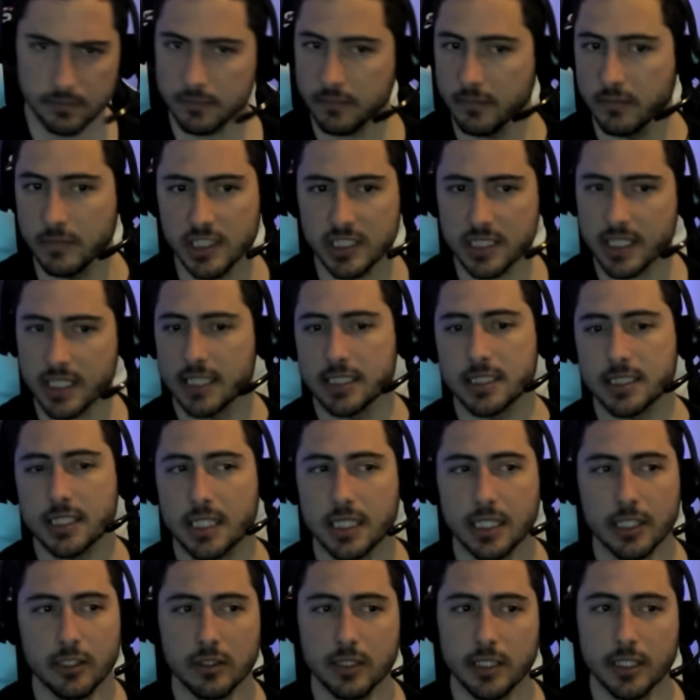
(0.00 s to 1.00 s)
This guy's
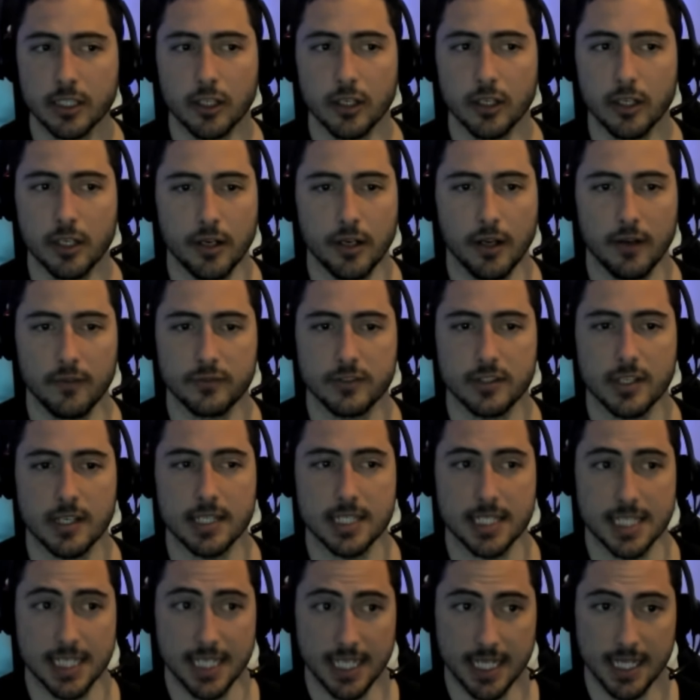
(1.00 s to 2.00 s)
clearly good enough to
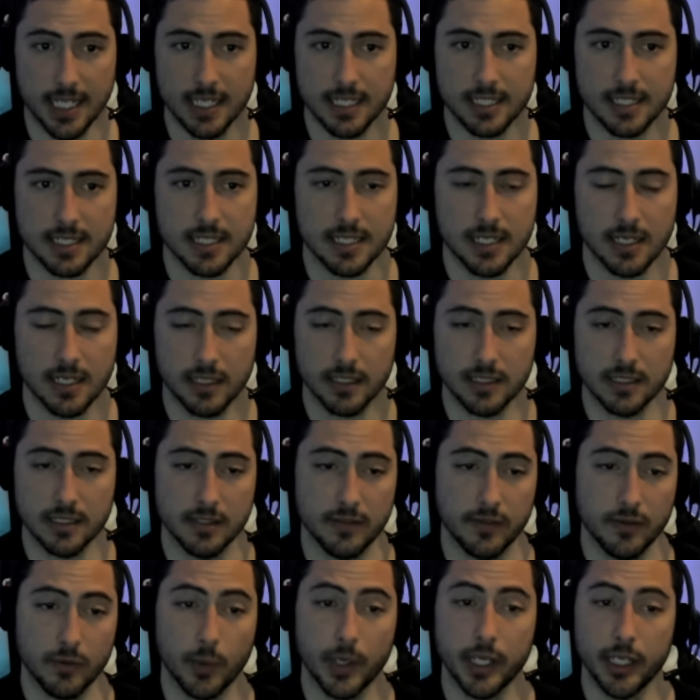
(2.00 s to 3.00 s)
see this because of
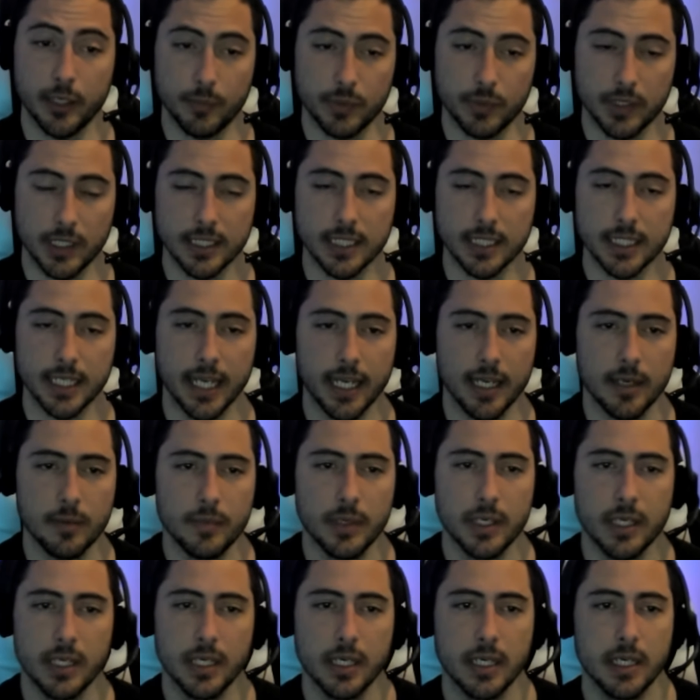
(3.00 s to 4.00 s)
the way he played the game.
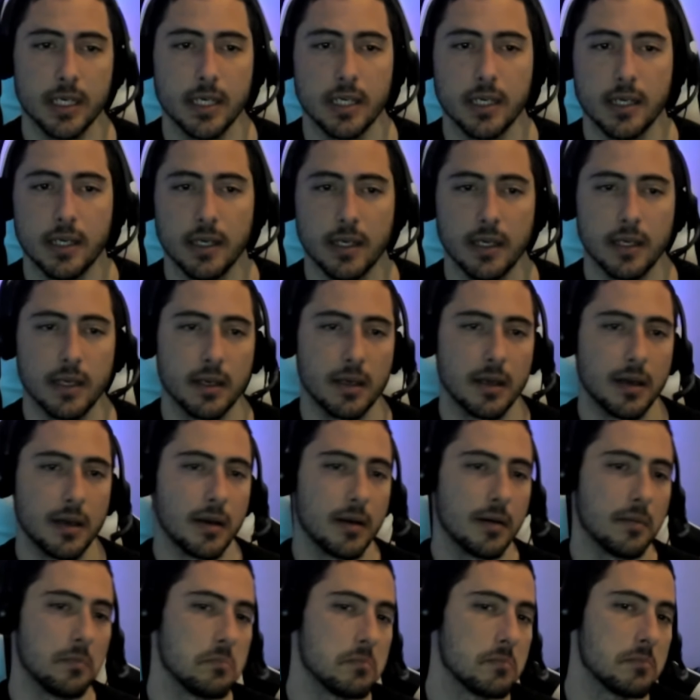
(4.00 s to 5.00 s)

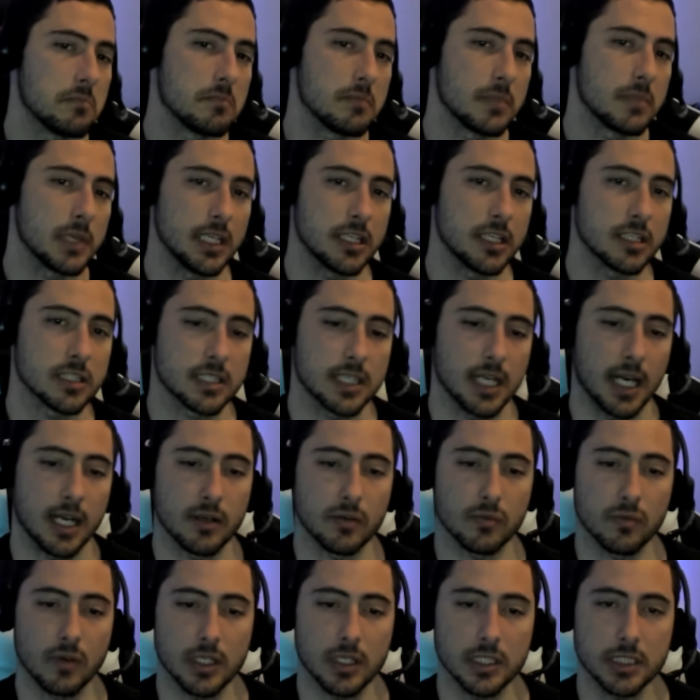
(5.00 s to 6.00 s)
He just kind of
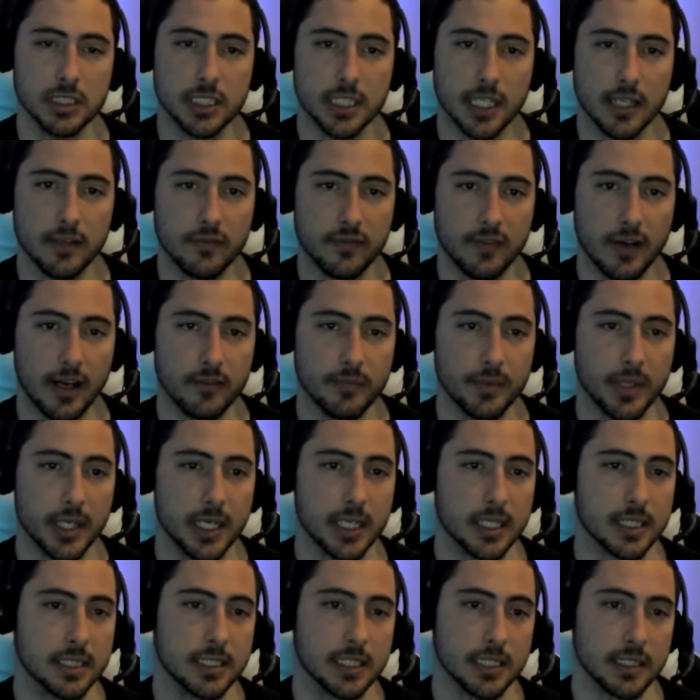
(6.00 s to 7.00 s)
rushed. He had 5
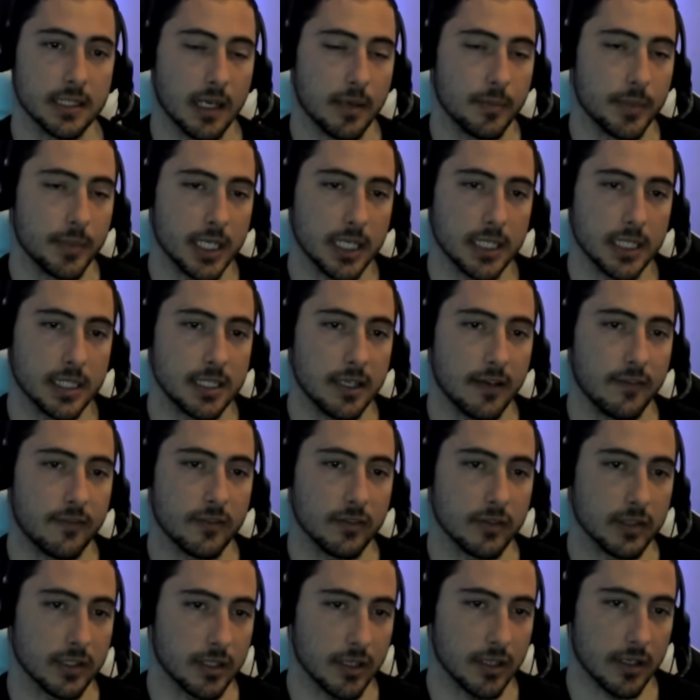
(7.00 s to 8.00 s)
minutes. He
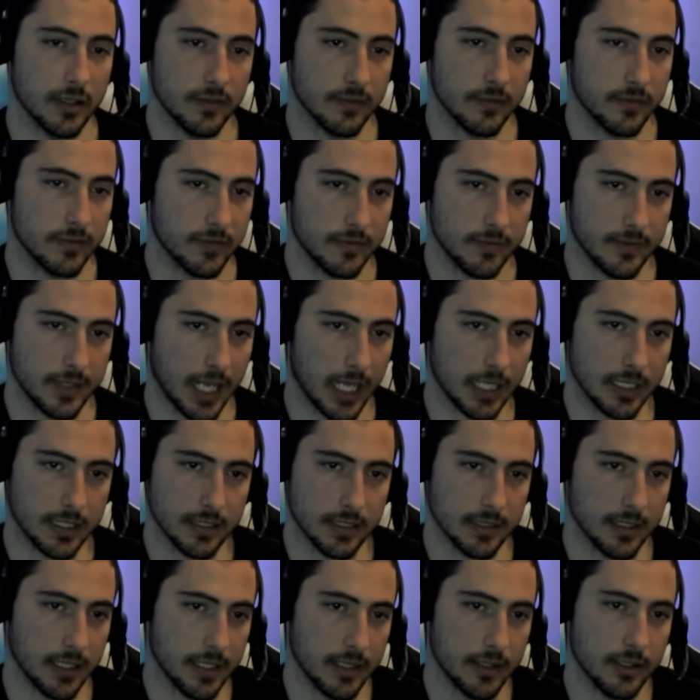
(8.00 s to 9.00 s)
definitely could have
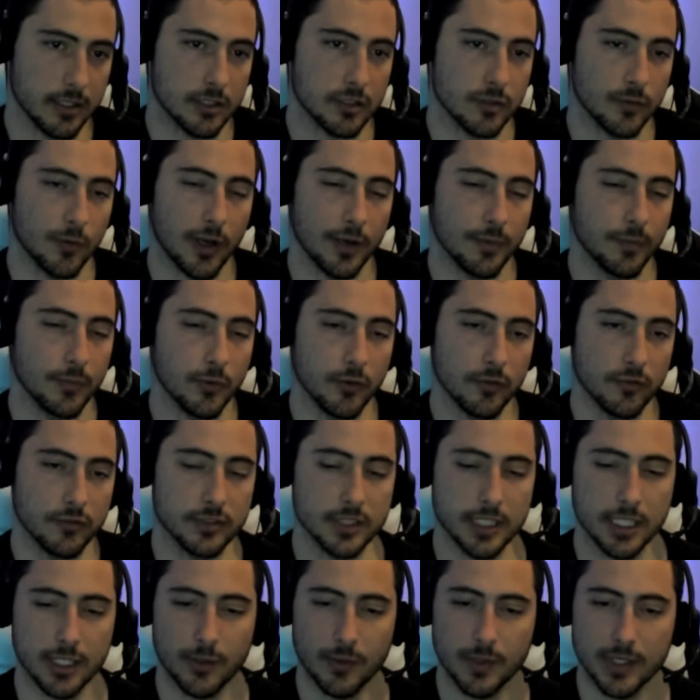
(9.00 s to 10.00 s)
calculated this one move
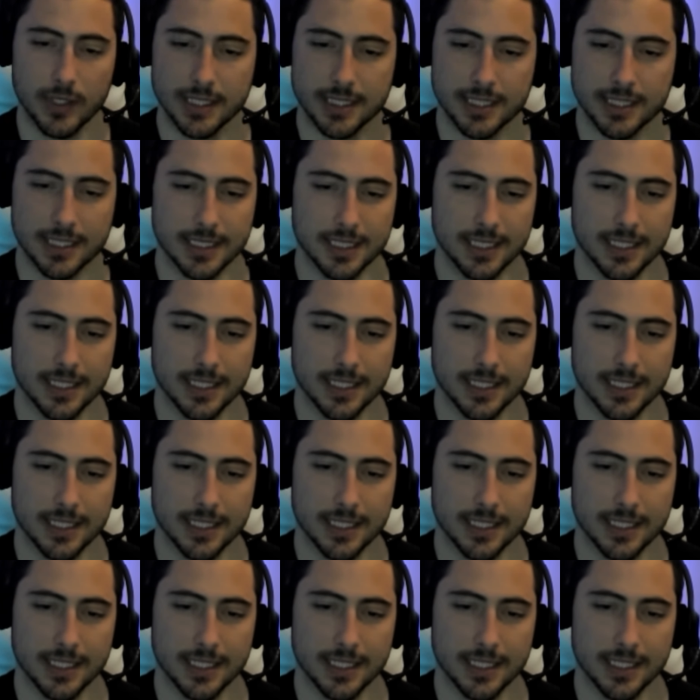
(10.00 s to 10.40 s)
sequence.